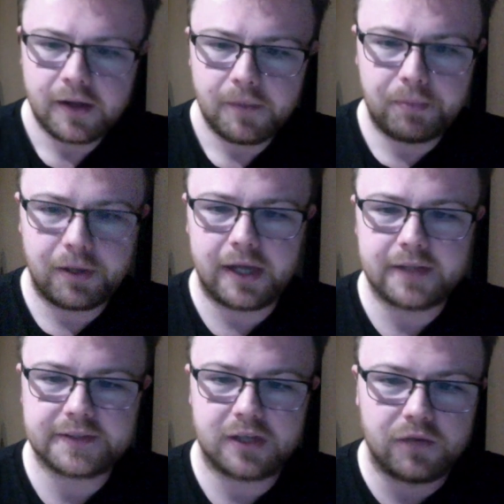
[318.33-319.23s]

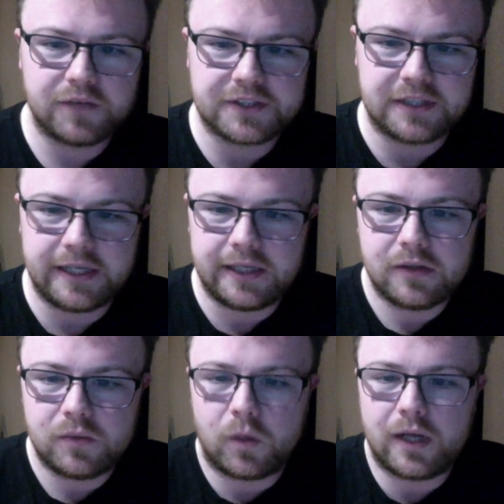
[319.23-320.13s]
But obviously,
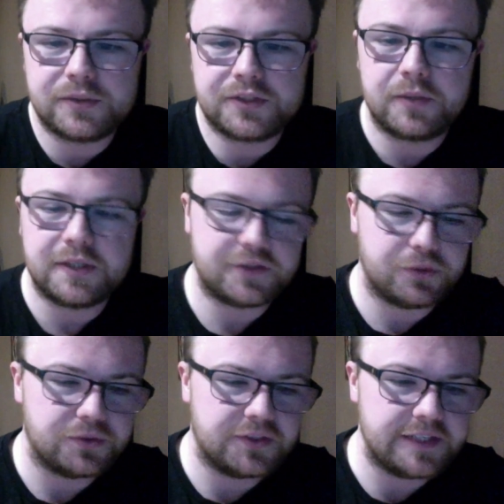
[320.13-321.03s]
why was there only
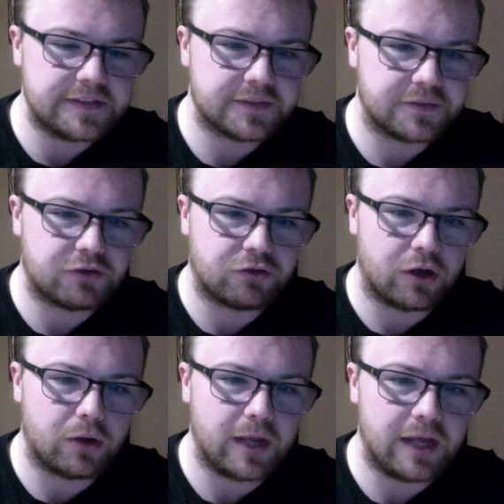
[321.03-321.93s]
2 seasons of the
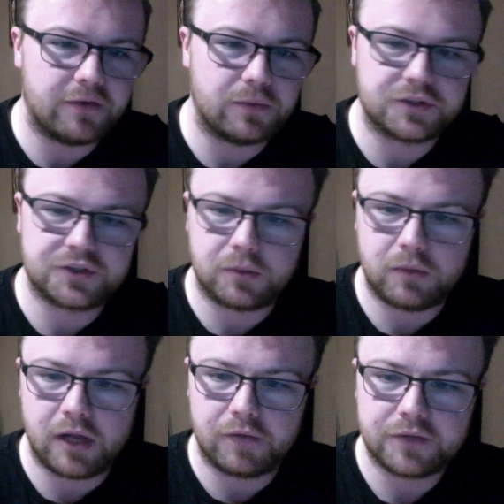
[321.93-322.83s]
show if it was so
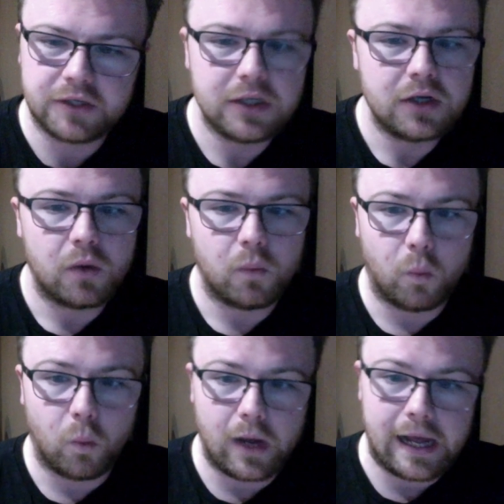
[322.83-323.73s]
loved?
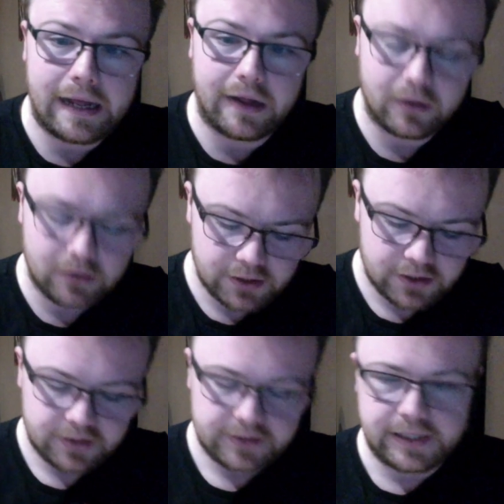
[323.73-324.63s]
Well,
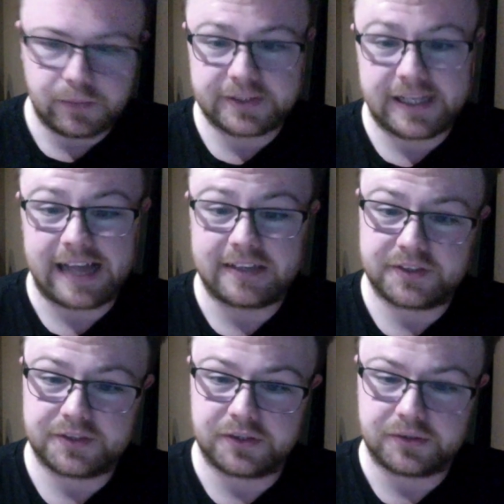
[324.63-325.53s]
it was
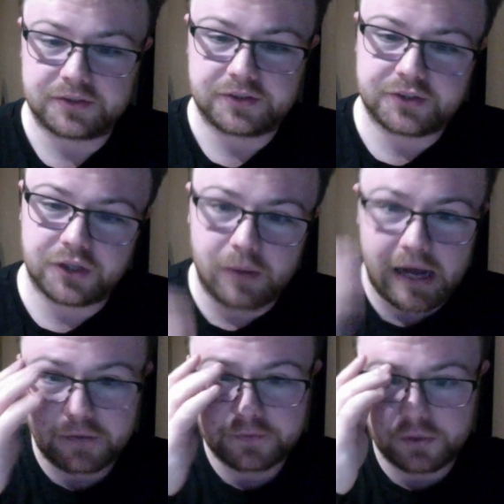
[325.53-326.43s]
cancelled. So
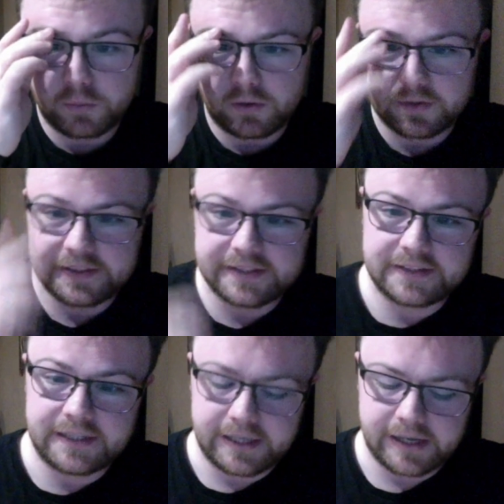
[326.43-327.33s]
after Walt
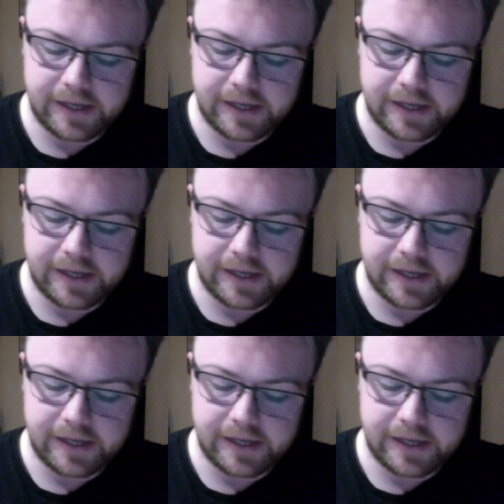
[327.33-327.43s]
Disney